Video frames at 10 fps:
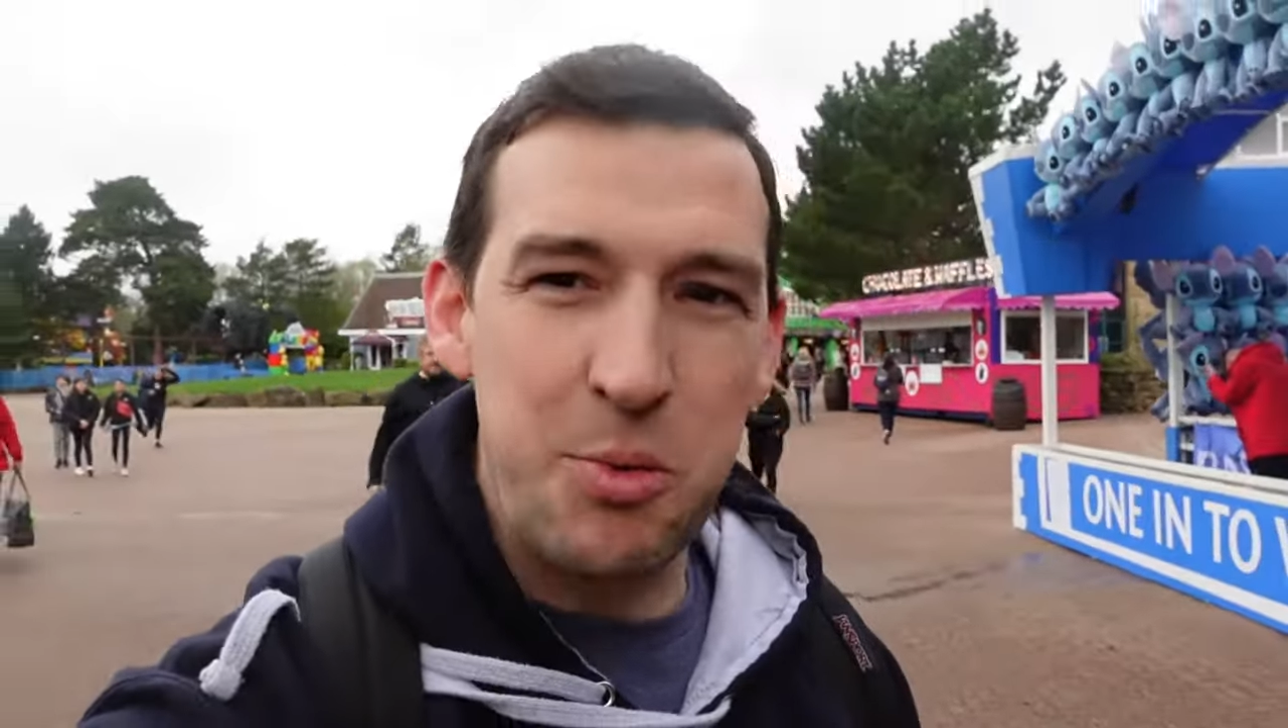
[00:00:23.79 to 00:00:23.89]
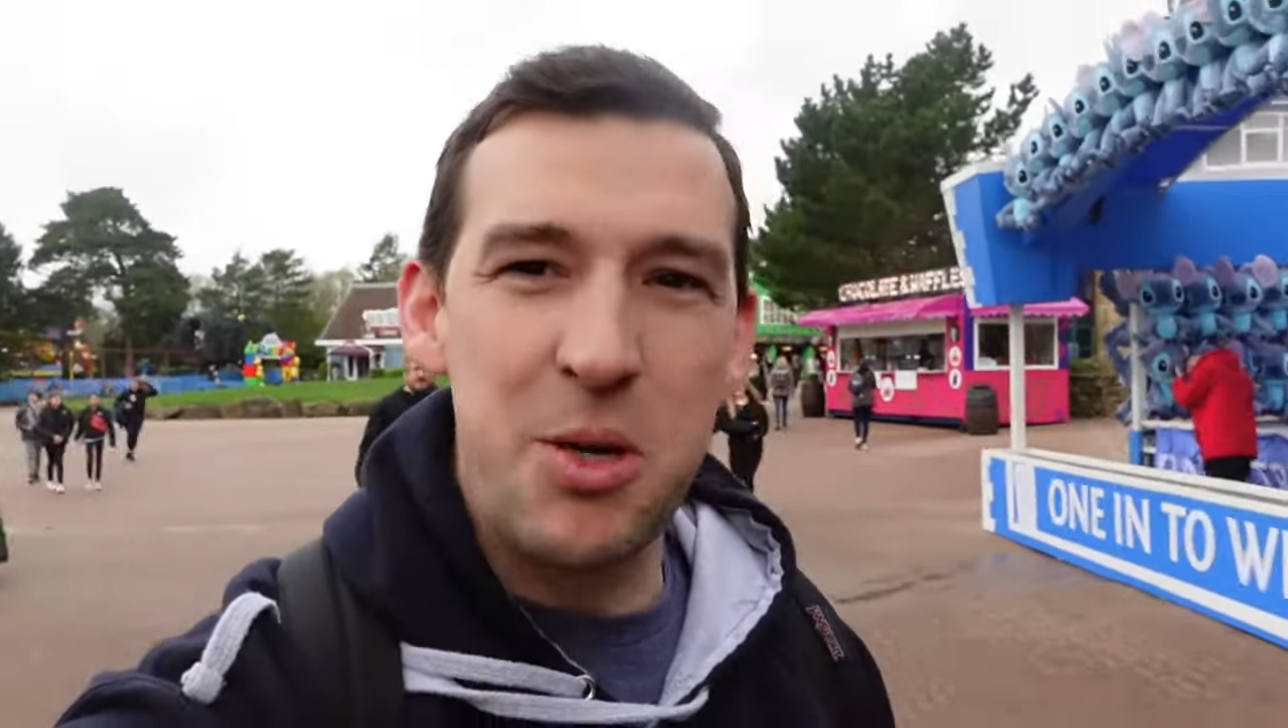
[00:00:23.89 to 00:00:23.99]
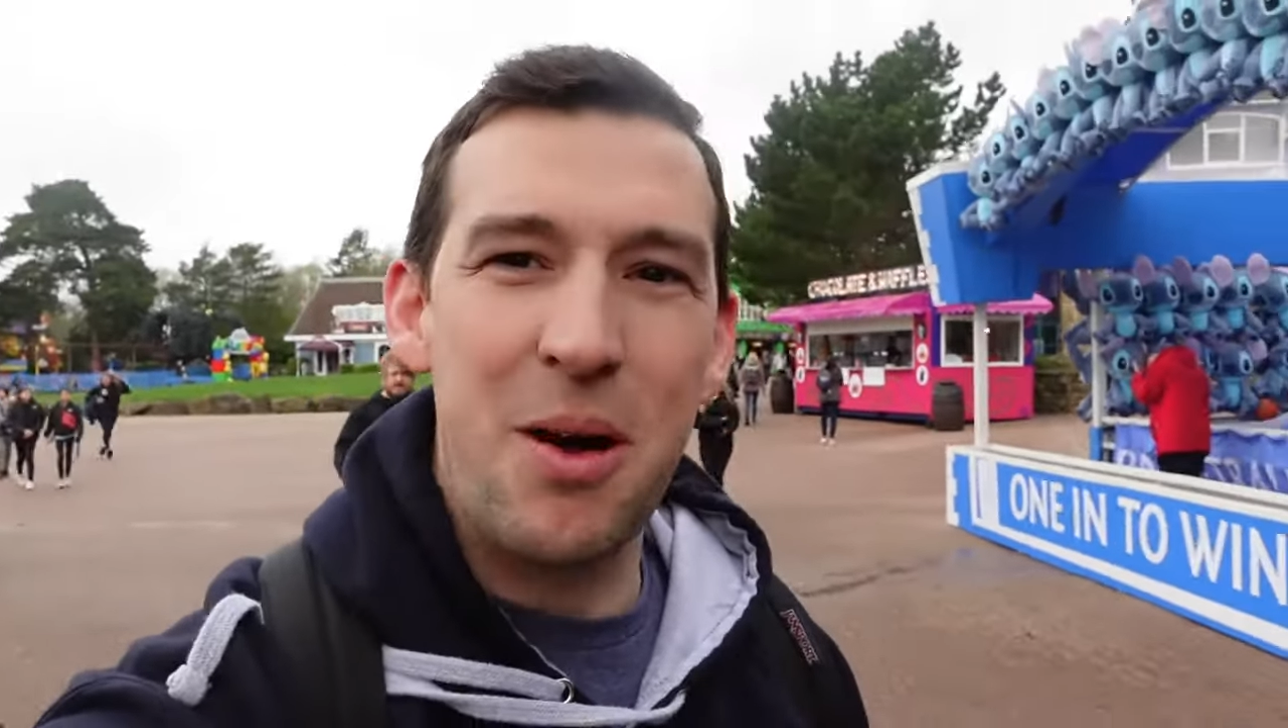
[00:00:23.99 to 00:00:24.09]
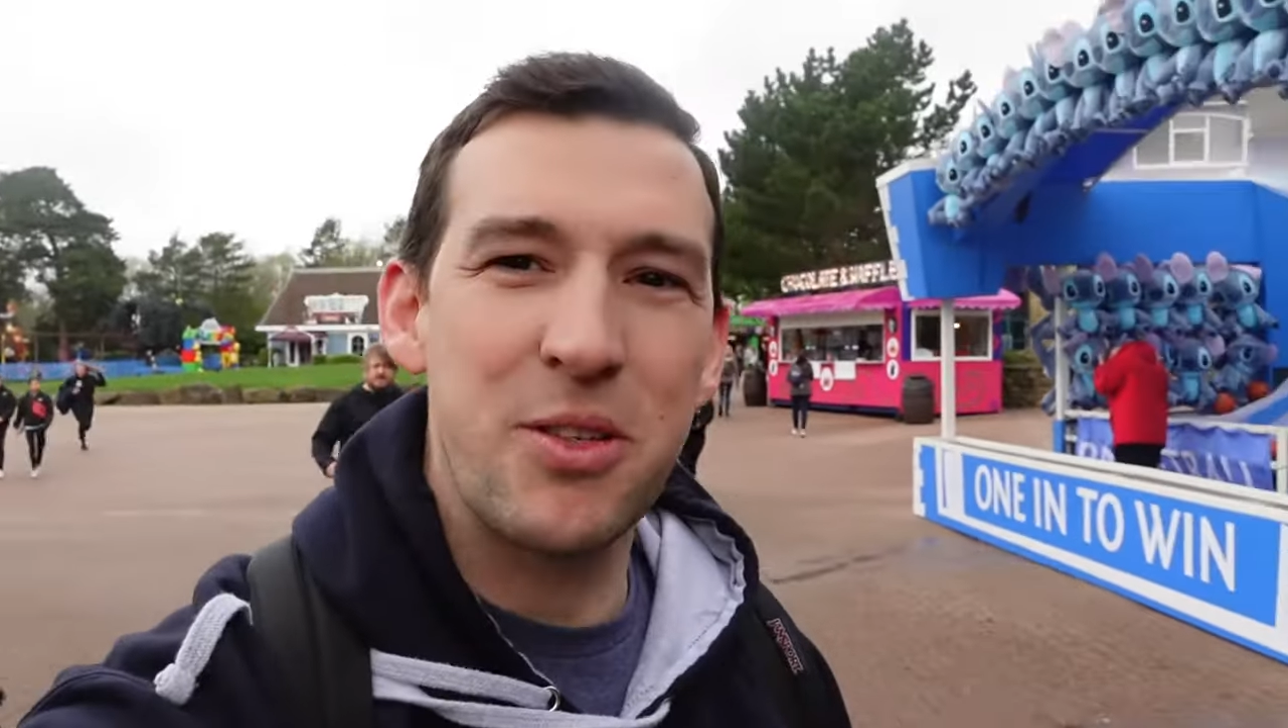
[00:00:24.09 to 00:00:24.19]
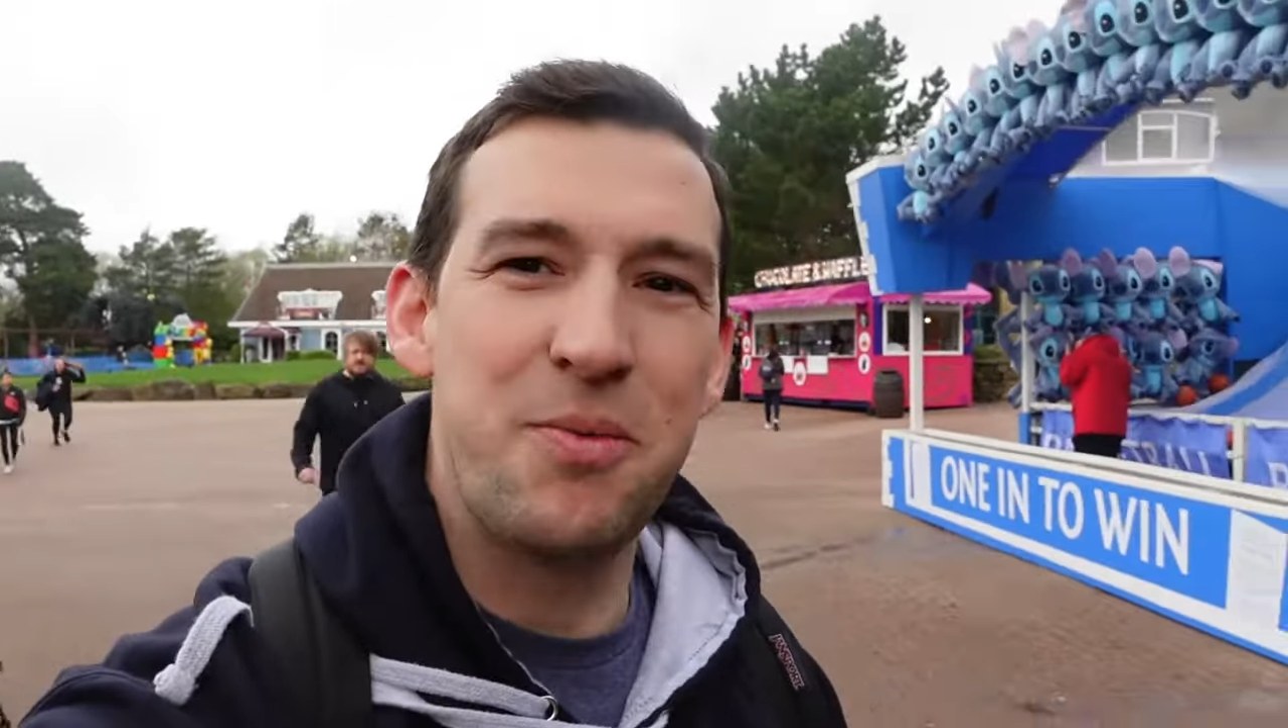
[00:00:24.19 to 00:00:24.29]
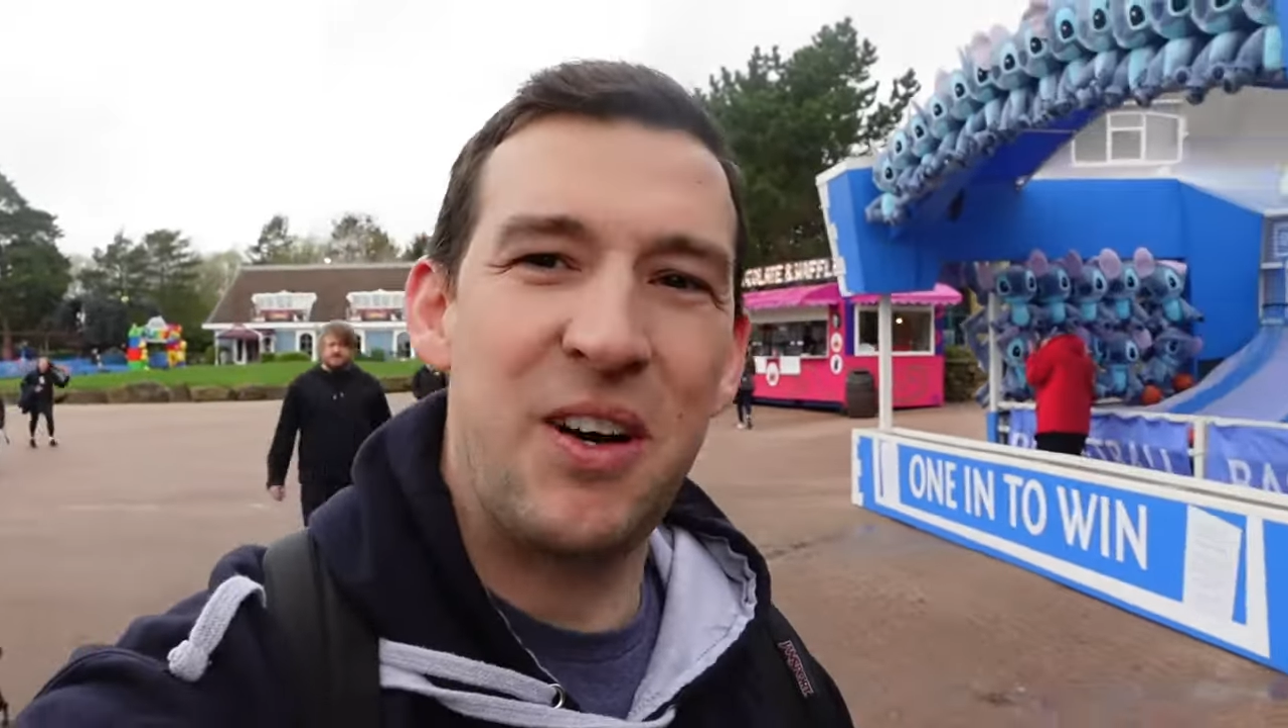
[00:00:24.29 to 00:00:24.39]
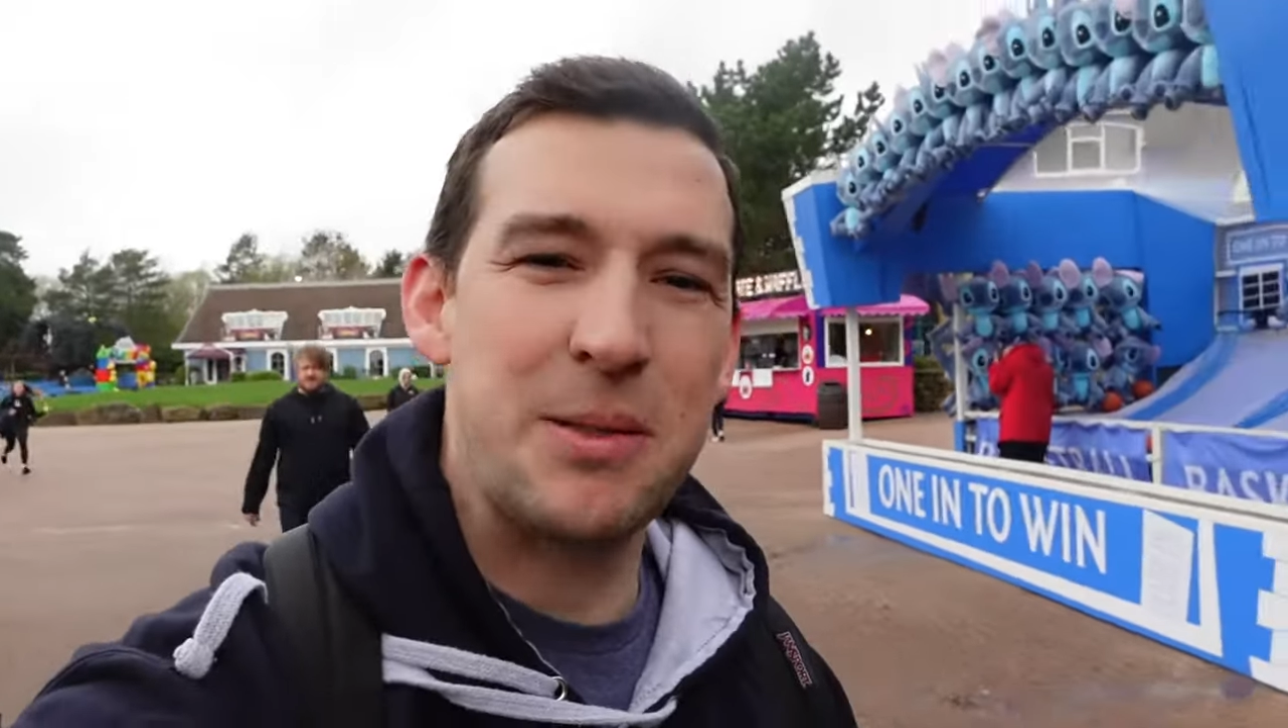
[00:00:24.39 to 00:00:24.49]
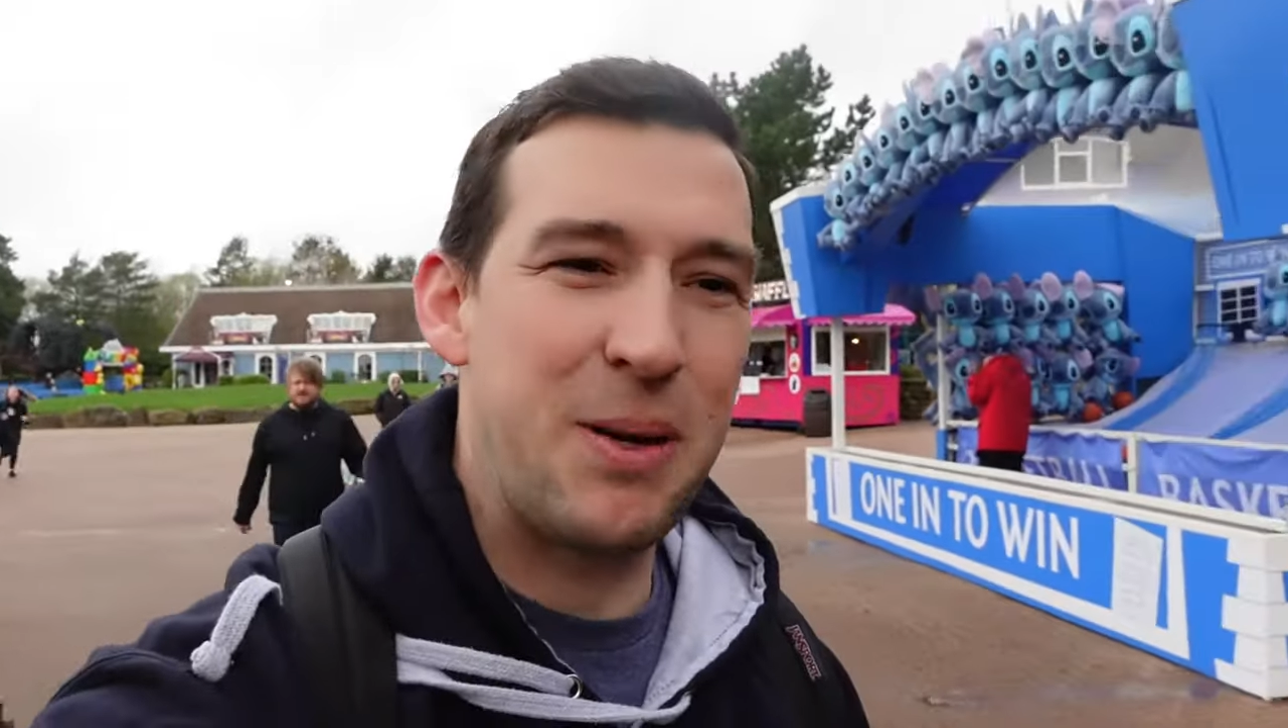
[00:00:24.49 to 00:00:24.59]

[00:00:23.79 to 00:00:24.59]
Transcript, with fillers: We do have some fast